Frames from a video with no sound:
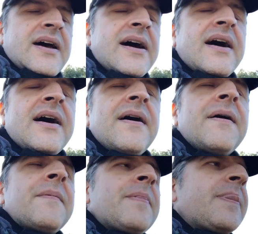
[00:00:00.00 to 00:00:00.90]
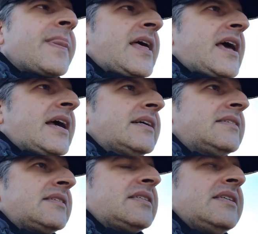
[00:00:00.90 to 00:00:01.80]
Uh,
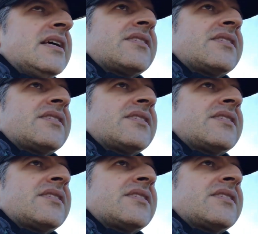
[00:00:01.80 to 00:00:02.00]
and he